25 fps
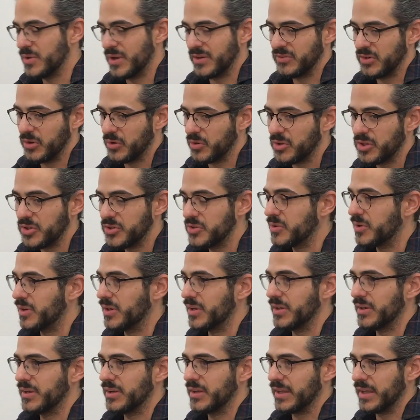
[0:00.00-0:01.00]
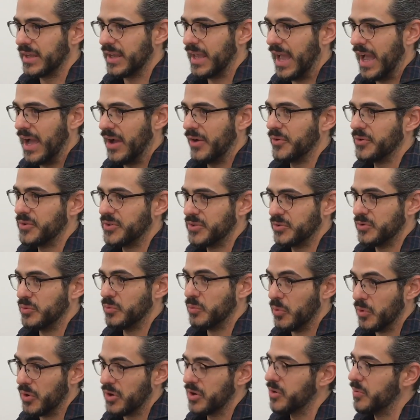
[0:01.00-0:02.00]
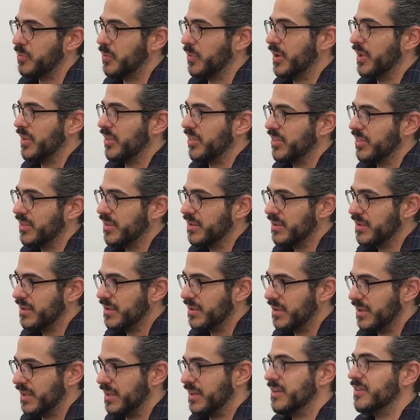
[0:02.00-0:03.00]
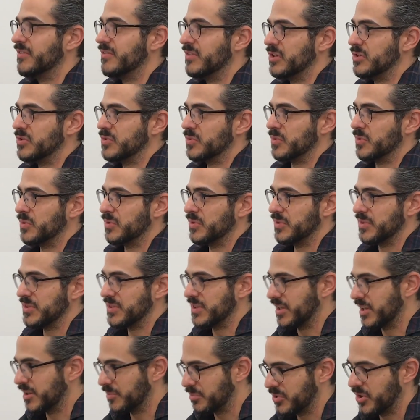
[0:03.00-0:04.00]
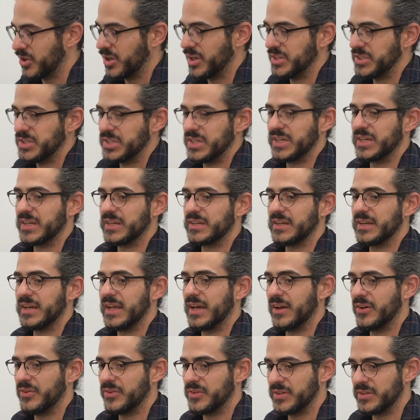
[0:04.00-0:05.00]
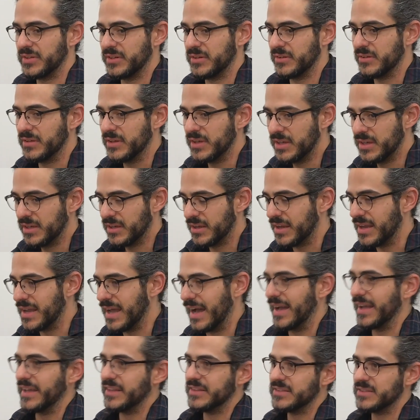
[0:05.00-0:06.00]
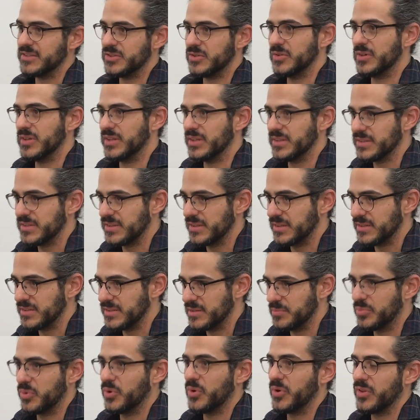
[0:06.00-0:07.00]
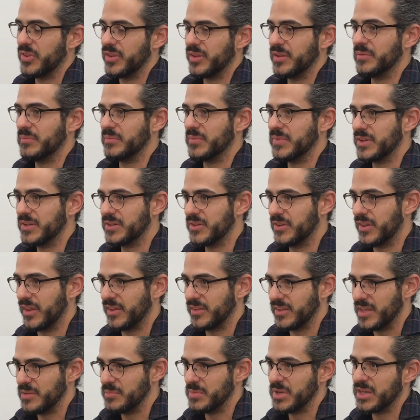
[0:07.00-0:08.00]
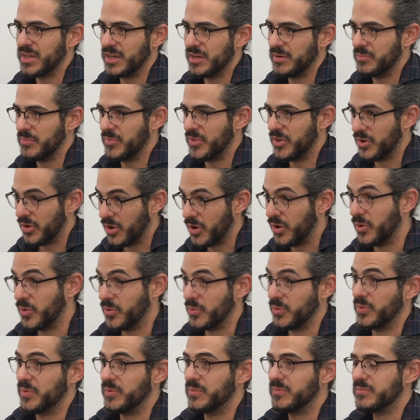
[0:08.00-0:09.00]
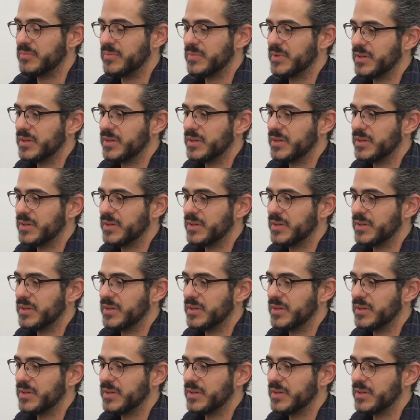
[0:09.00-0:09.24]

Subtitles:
you have no clue on like how to work with individuals on a project and how to guide students and support them so that they become their own